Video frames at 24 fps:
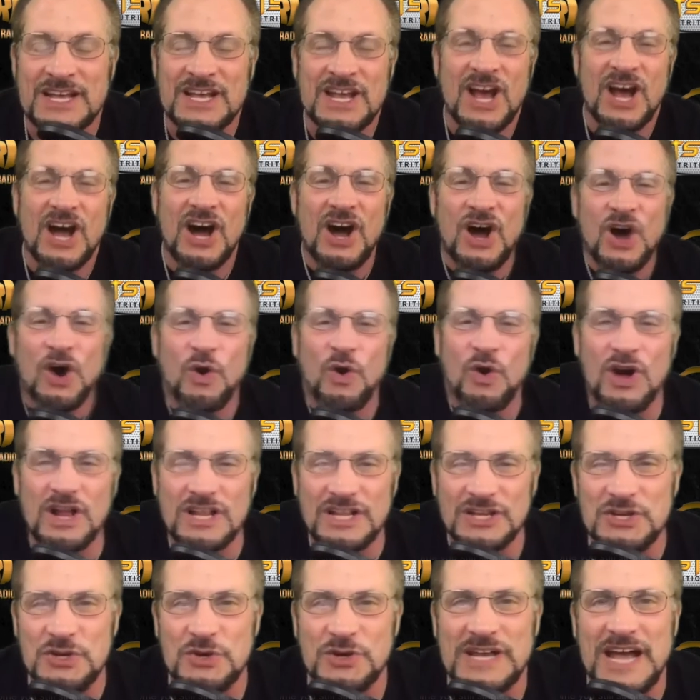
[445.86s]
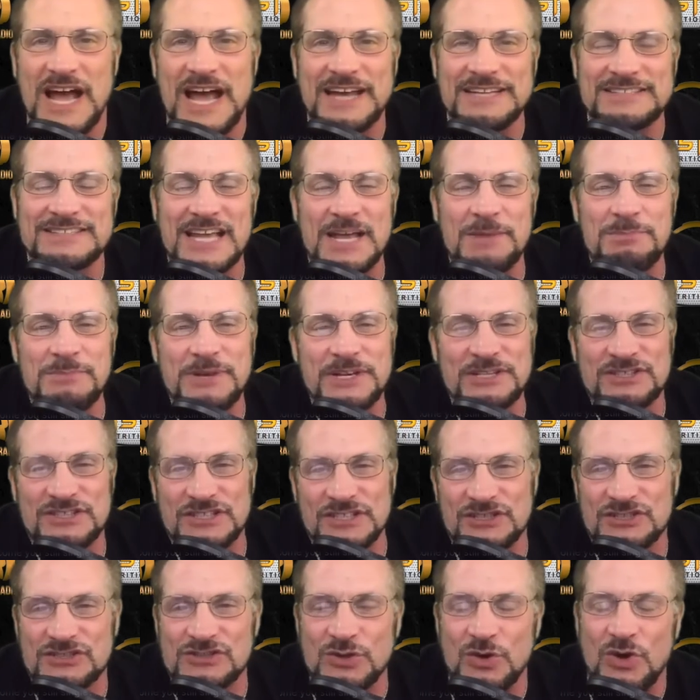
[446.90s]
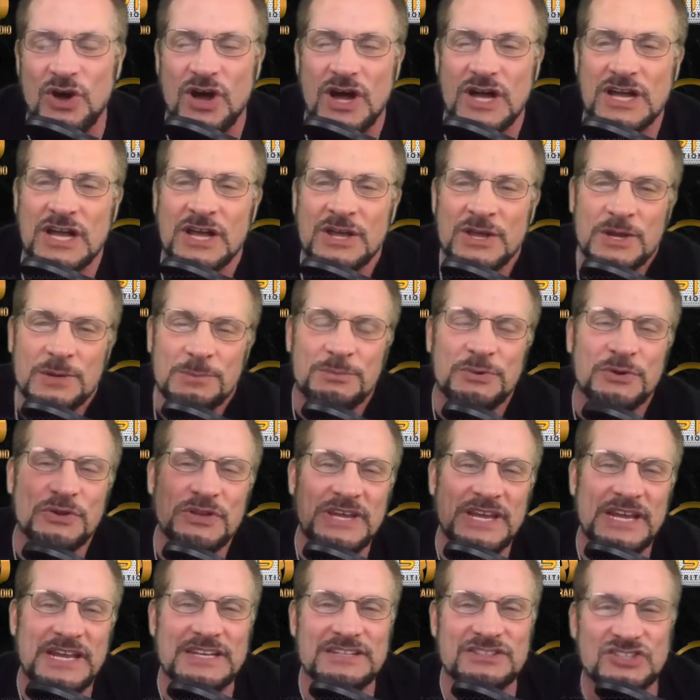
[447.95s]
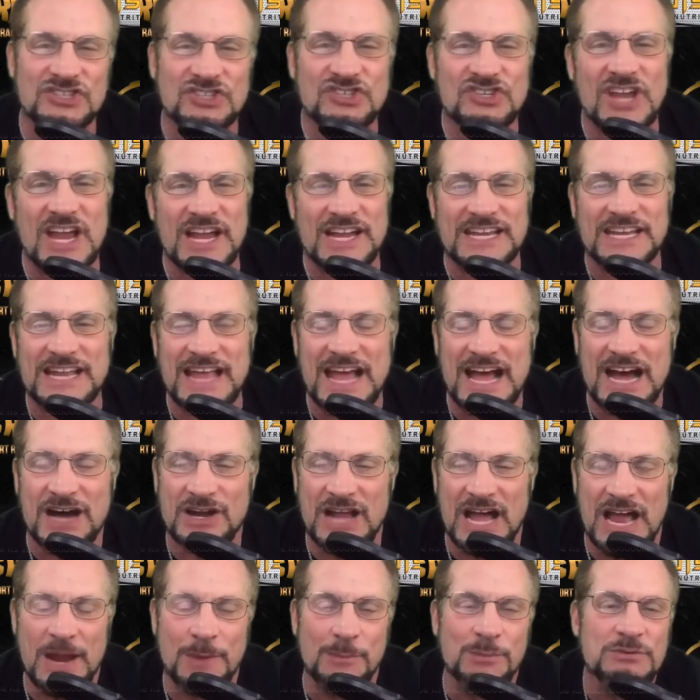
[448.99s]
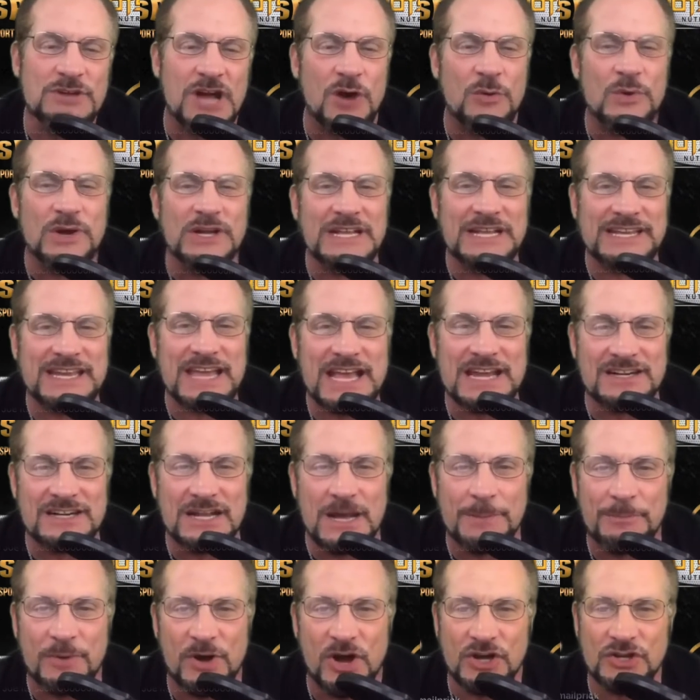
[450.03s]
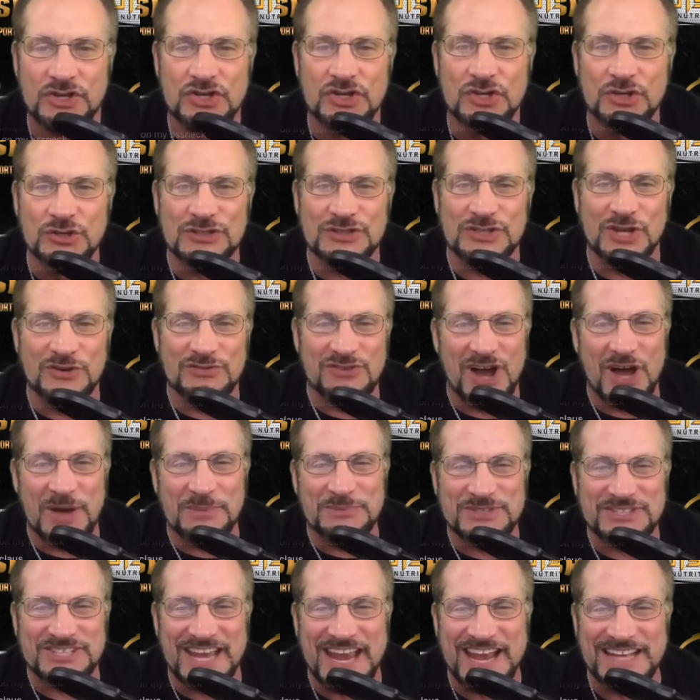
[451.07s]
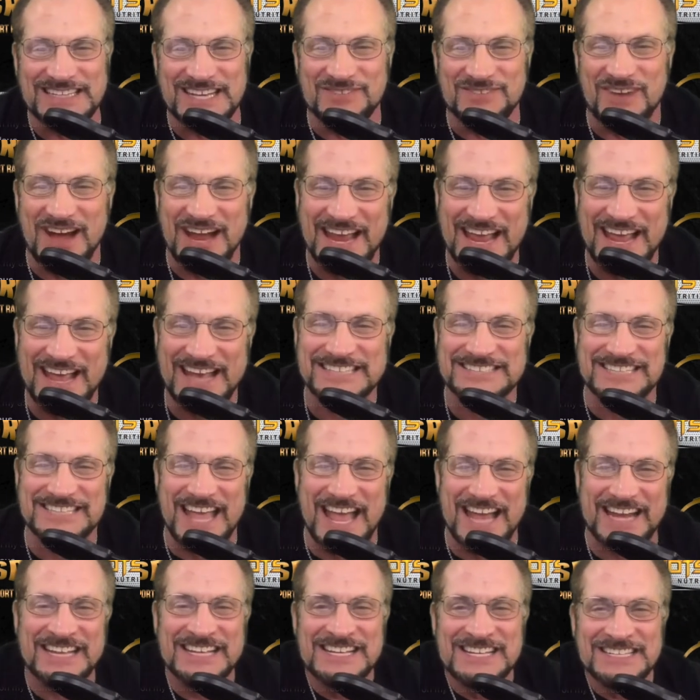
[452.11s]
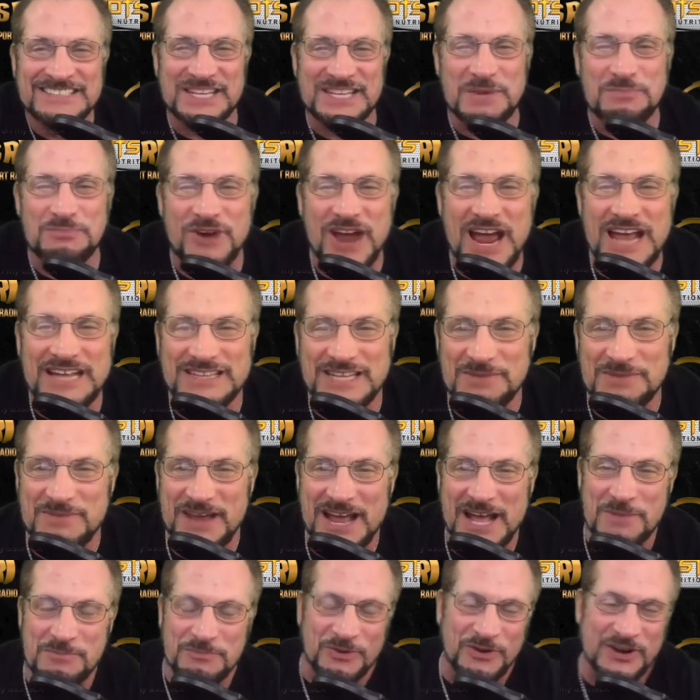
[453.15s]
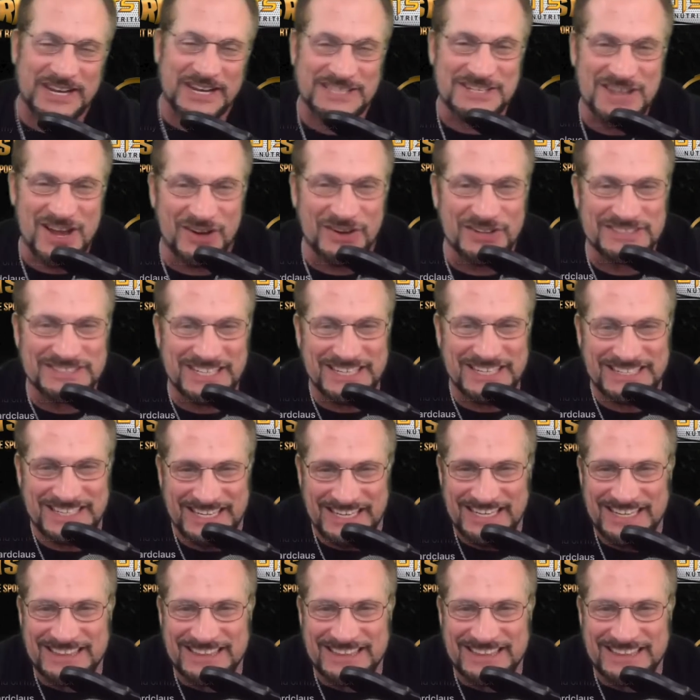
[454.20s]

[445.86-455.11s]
All of you guys that missed the song, please check it out. I'm going to get it up on YouTube, rub sand on my ass neck. See, Bradley Mail Prick knows it, Keith.